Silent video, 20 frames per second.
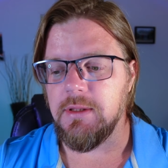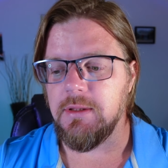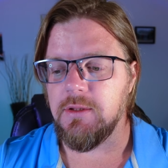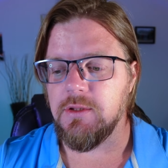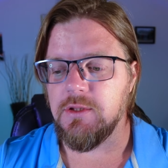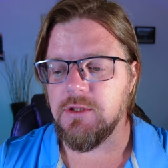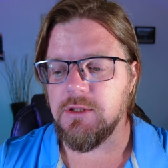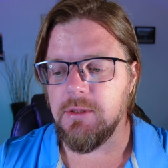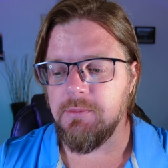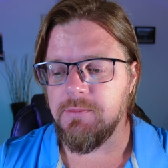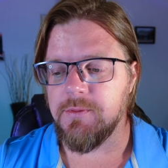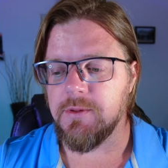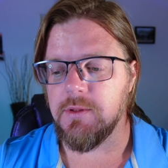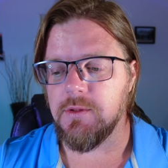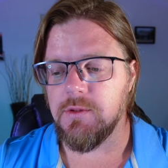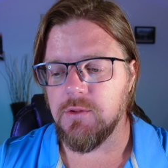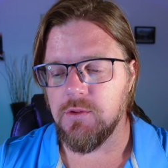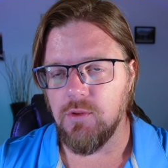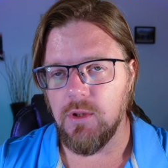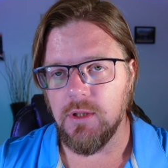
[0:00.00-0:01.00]
in the ship's
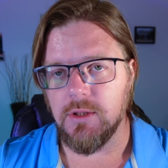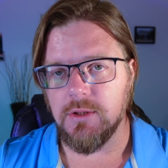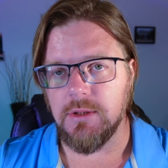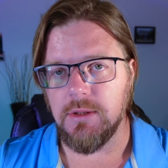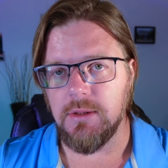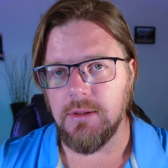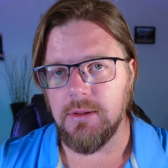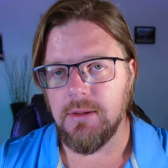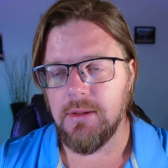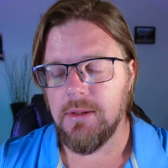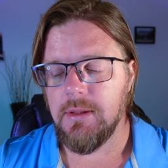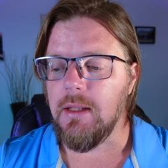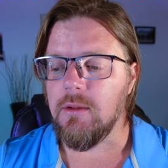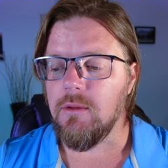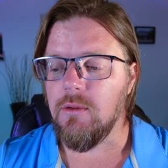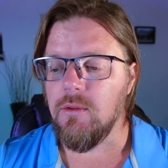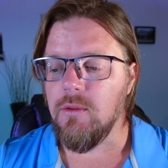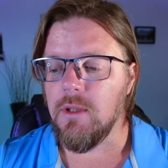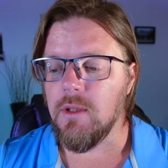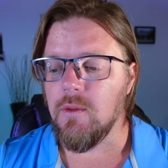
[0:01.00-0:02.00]
construction,
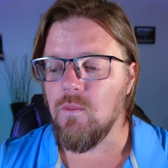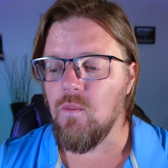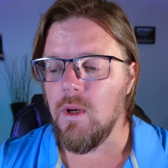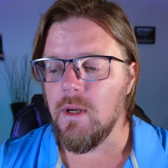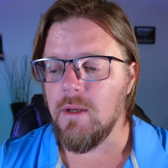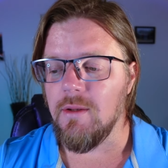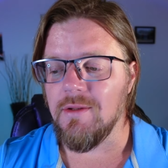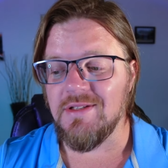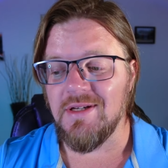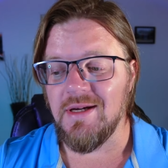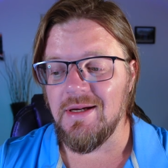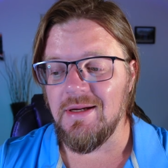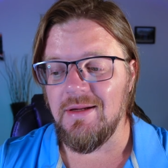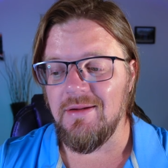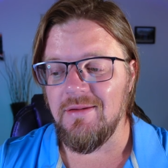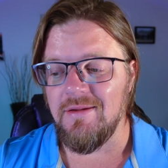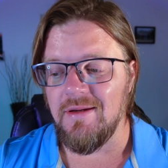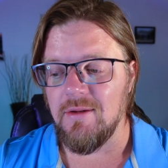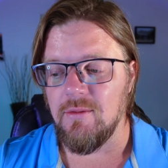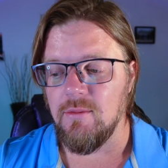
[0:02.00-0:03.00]
including watertight
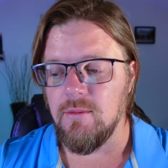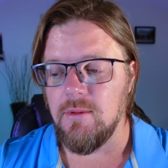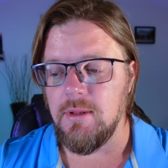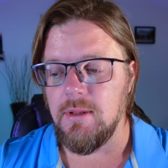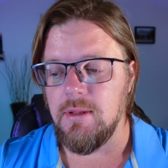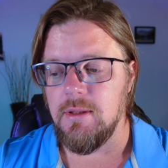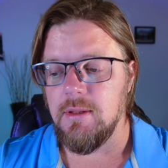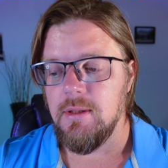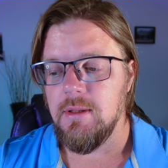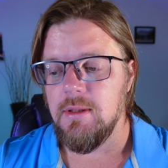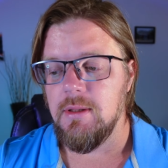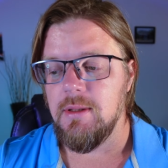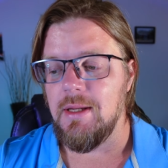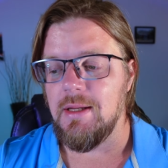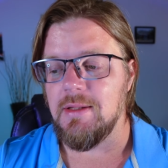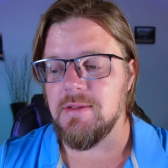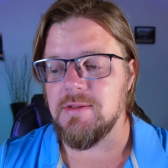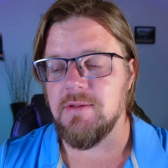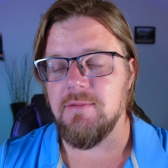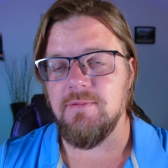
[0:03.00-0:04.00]
integrity
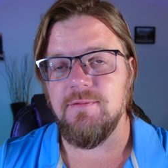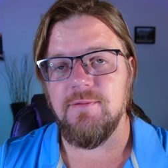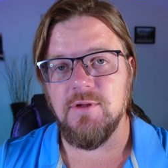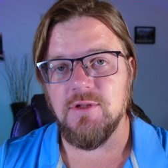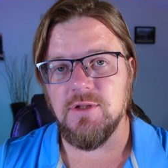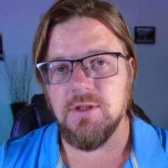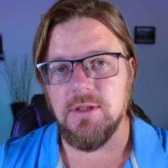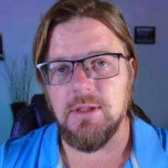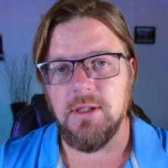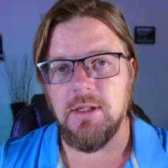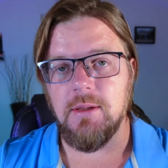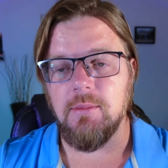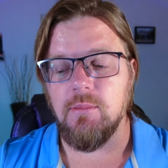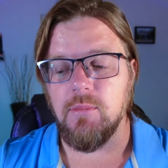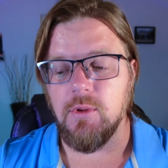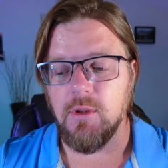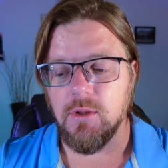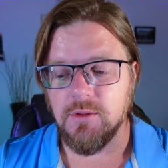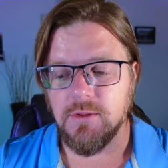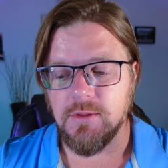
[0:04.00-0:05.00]
and sufficient
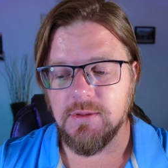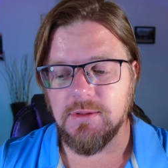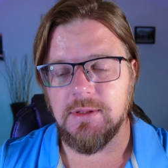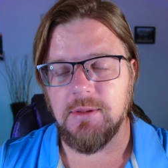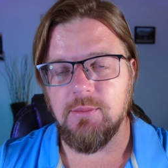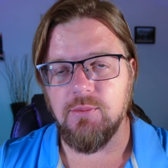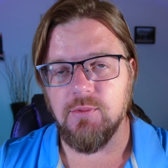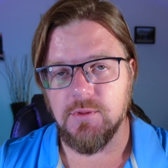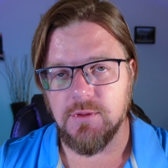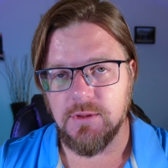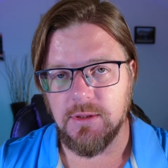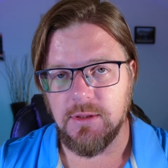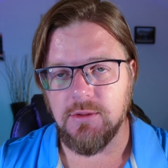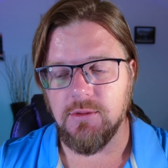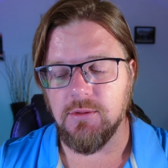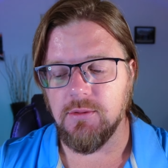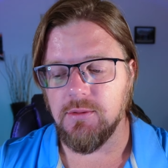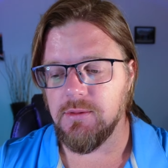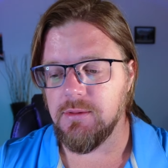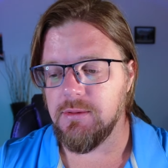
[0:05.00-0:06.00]
emergency
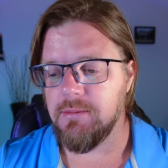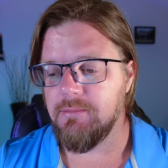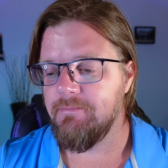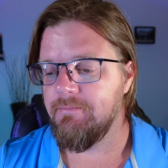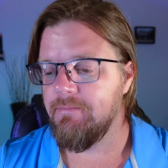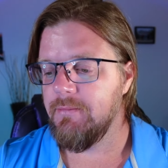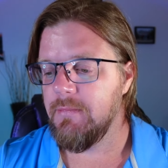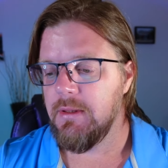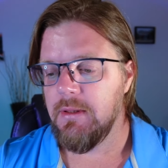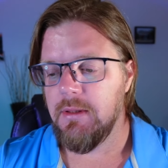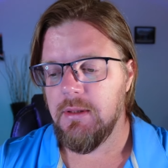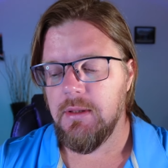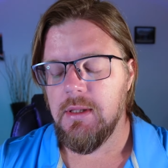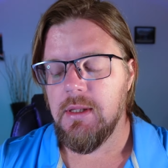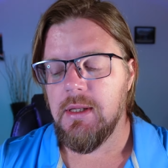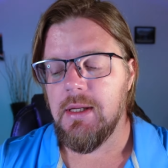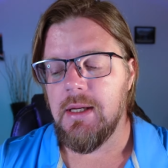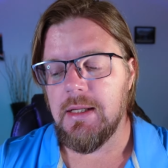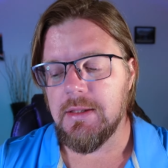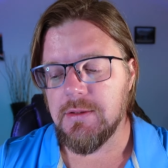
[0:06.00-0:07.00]
procedures.
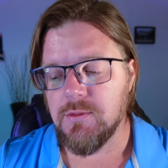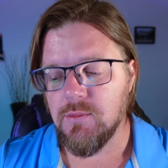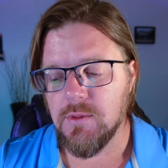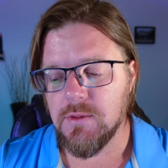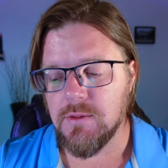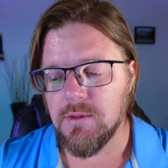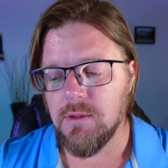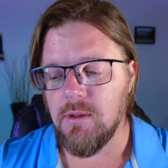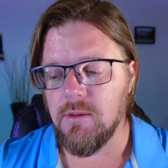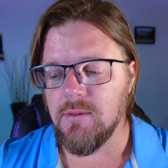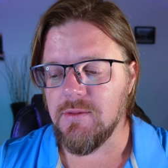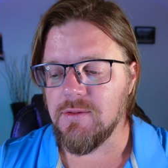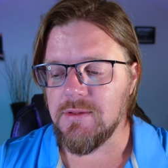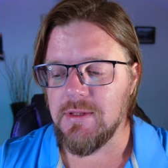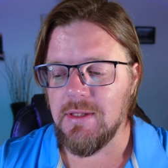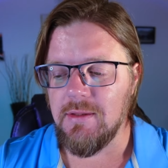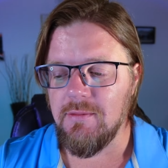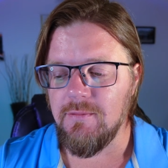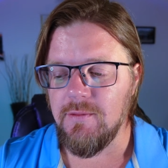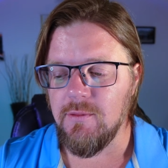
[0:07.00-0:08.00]
As a result,
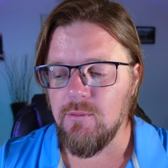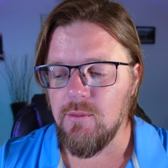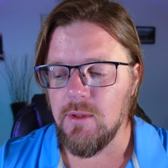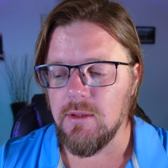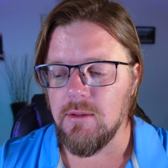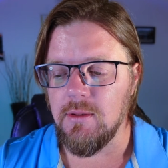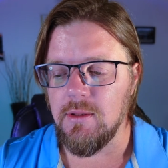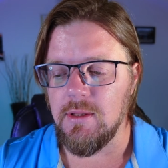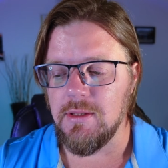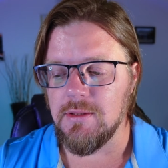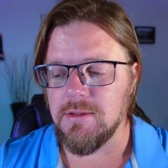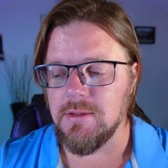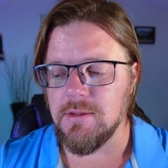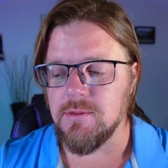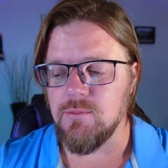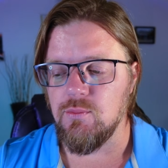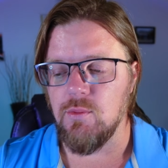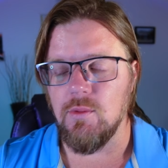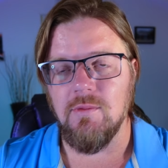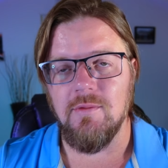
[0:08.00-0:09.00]
safety
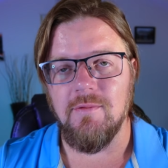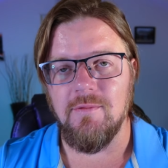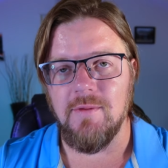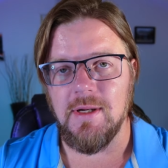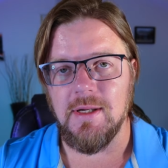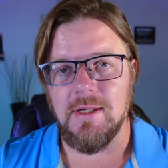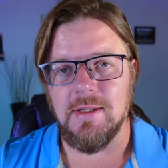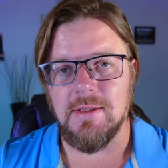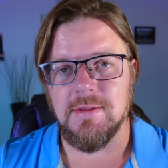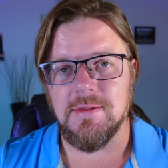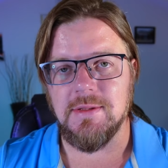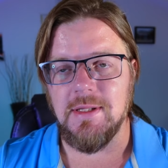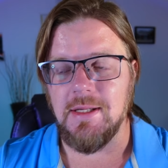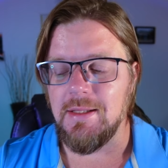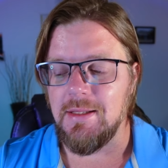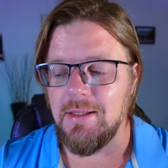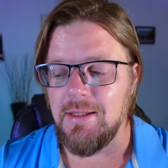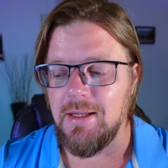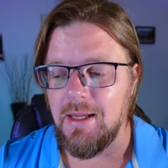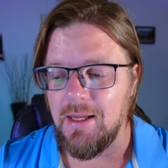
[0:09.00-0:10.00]
regulations were revised
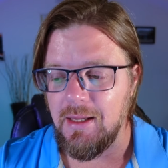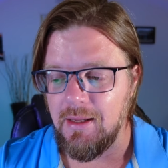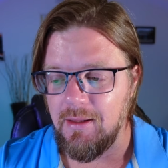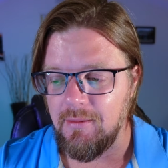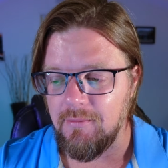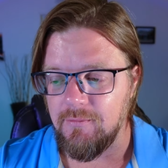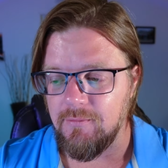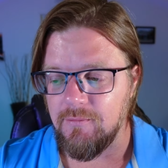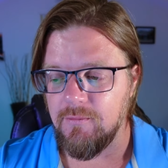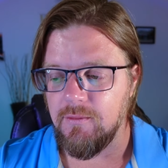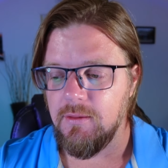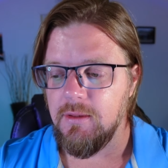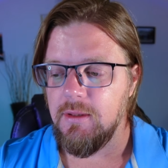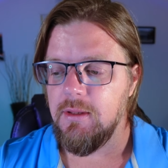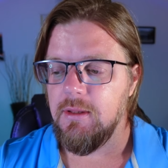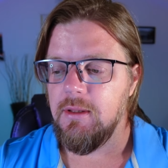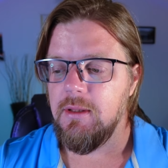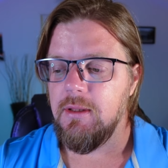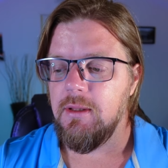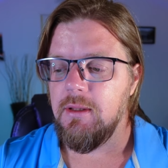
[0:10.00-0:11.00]
and enhanced
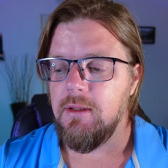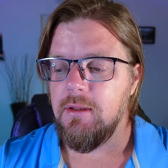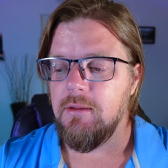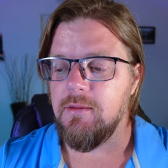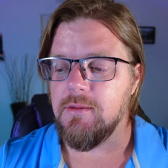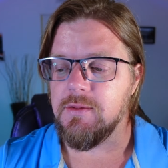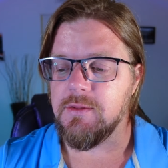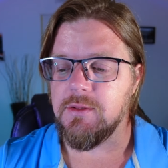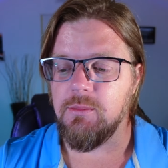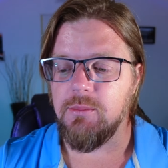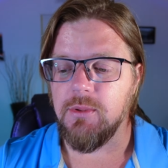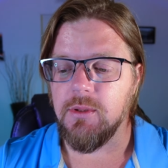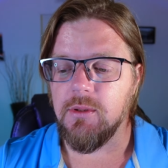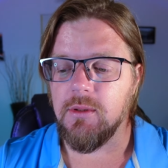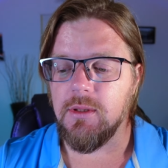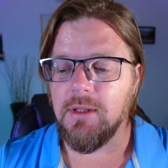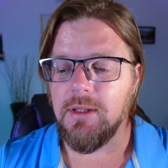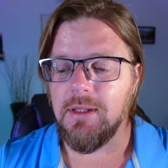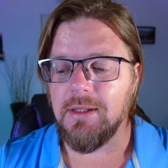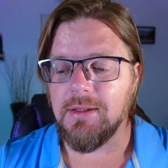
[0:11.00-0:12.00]
the
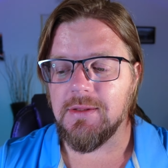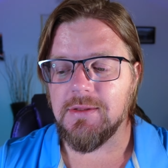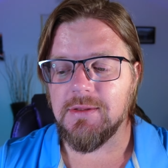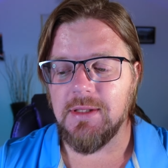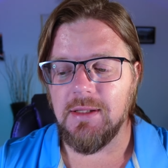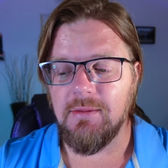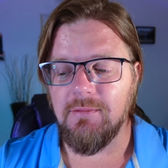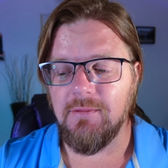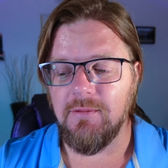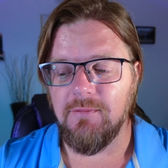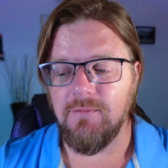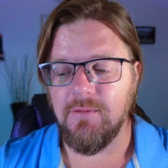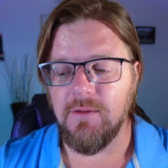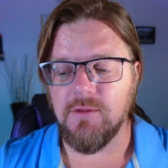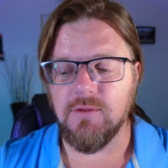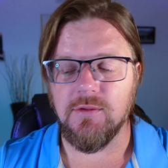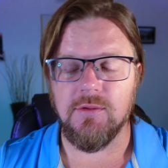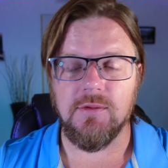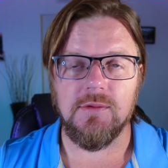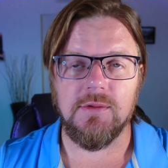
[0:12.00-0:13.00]
stability and safety
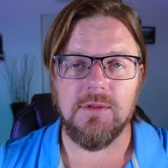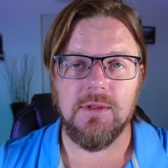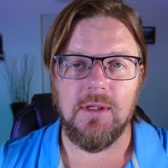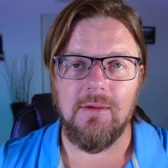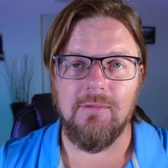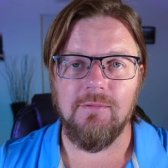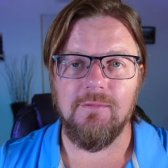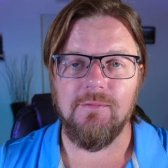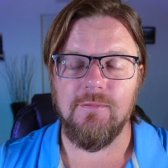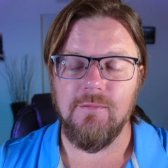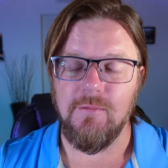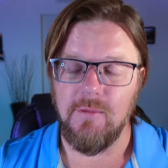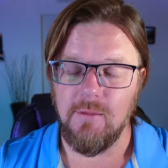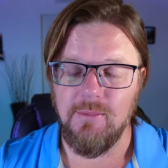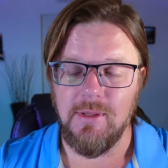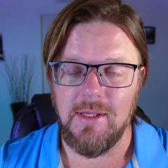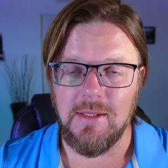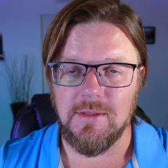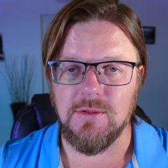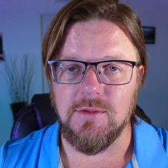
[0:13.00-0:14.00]
features of the
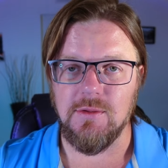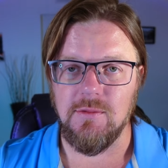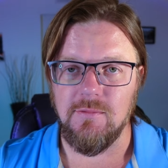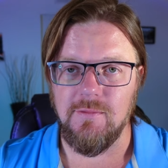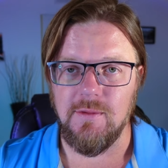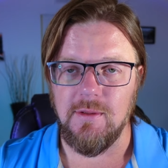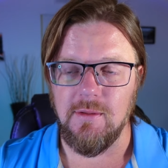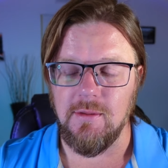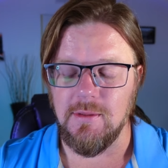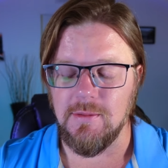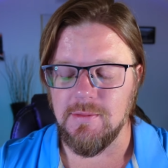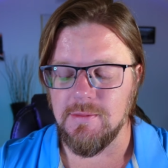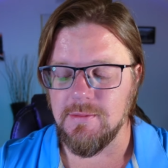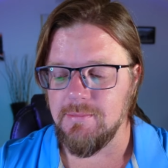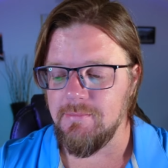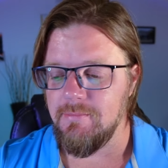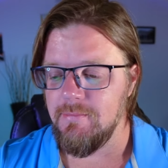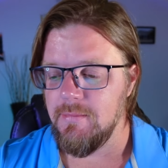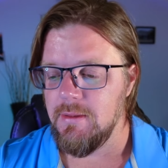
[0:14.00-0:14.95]
passenger ferries.